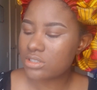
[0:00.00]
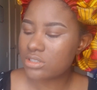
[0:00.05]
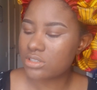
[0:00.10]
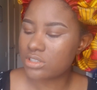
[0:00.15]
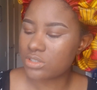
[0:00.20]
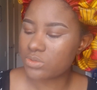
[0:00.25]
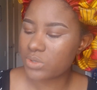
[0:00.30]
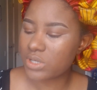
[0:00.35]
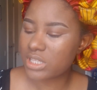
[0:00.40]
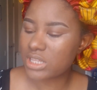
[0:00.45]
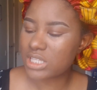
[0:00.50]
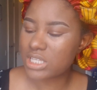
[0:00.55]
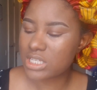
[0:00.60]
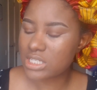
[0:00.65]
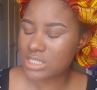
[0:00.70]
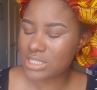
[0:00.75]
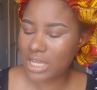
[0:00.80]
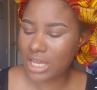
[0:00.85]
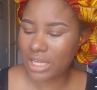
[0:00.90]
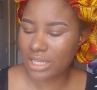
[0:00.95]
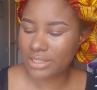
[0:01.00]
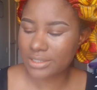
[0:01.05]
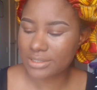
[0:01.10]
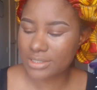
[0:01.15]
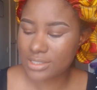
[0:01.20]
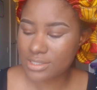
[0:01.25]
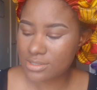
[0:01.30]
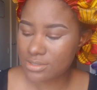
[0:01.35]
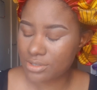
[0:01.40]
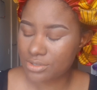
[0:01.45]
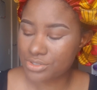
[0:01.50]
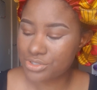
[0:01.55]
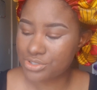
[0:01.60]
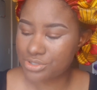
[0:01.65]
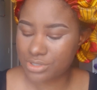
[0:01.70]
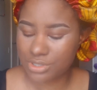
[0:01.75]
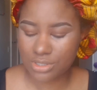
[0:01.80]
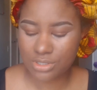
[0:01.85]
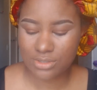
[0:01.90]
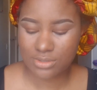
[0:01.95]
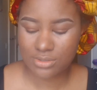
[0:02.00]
the way things are in this country.